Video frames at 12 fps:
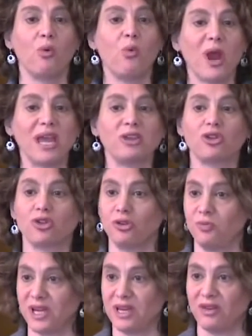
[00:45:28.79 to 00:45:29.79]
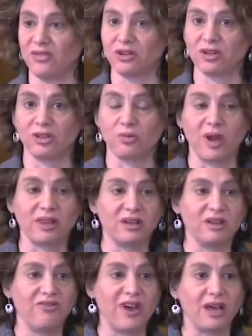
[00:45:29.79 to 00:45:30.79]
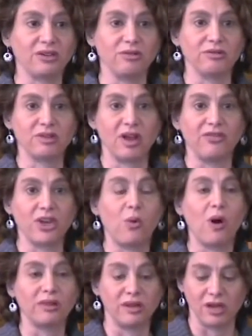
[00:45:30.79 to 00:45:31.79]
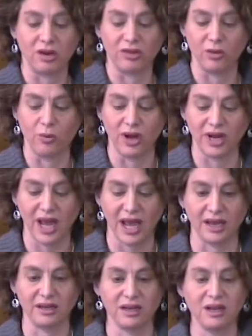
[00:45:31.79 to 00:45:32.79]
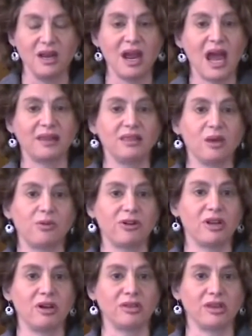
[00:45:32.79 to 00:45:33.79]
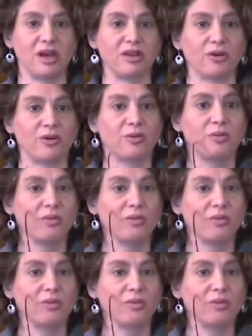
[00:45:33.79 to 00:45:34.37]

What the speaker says: weight should be given to the relative values of equality on the one hand and liberty on the other.